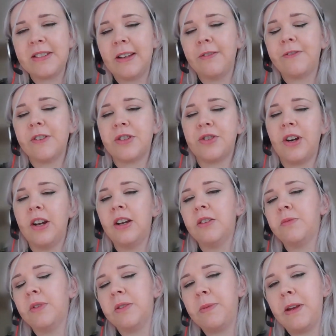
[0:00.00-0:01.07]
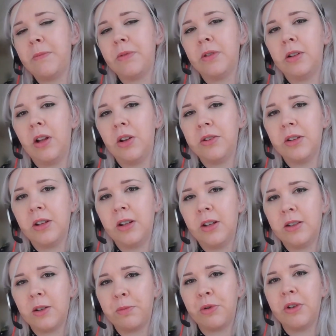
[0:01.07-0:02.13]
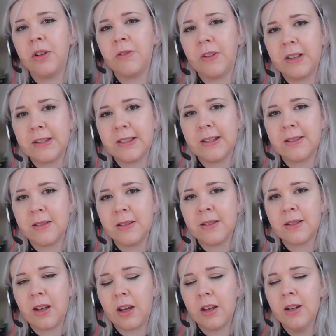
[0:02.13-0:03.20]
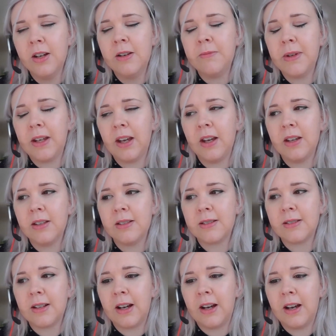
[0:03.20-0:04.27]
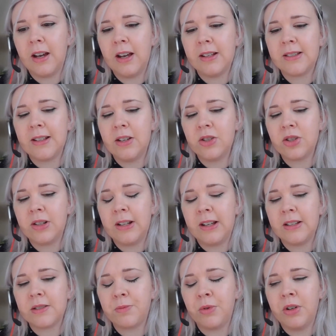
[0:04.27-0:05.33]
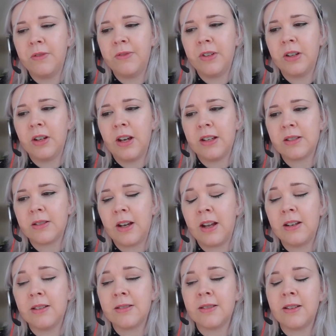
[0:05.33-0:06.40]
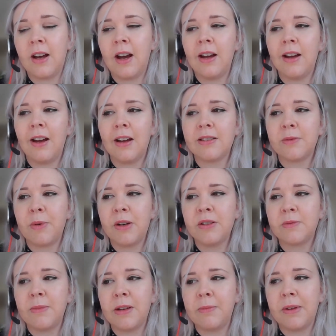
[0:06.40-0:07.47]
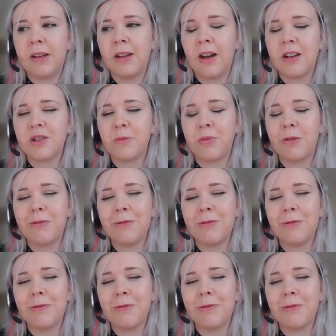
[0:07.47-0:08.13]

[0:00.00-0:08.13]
always get frustrated with people on the point of consistency, because essentially it's one of and I suppose maybe I should